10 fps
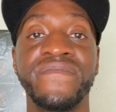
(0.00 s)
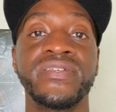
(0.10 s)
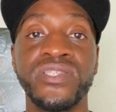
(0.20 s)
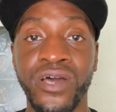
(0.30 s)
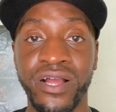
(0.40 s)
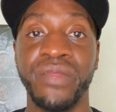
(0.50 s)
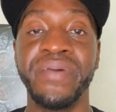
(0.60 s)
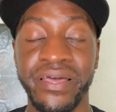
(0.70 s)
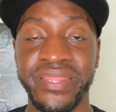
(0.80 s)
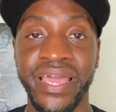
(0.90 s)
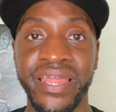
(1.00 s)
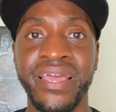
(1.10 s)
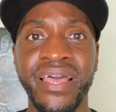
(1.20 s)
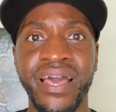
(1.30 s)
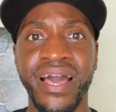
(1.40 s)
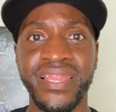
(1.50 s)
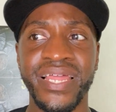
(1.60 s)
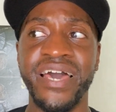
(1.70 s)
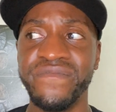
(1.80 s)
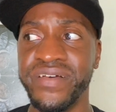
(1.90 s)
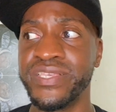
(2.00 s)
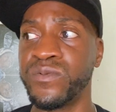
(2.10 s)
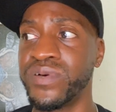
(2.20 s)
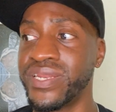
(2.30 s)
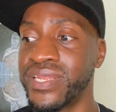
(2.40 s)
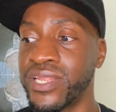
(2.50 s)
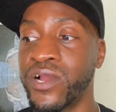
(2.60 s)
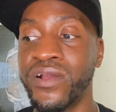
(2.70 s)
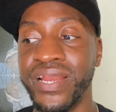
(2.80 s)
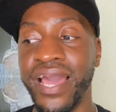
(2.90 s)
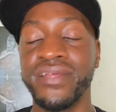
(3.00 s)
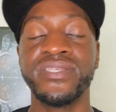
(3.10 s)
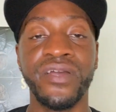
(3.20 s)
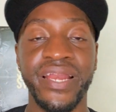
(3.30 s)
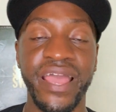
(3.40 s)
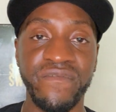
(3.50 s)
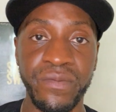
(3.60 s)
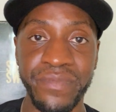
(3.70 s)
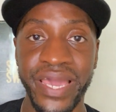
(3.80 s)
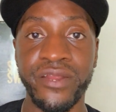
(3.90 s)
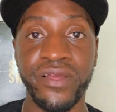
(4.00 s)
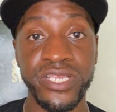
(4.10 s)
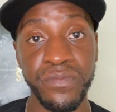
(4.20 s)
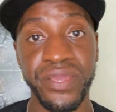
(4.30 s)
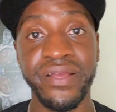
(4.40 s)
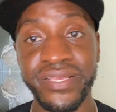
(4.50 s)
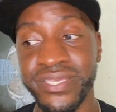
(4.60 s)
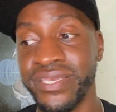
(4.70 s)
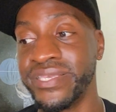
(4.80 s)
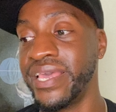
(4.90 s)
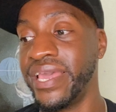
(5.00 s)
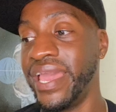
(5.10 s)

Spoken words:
of us talked about that, a lot of us would learn how to start having better experiences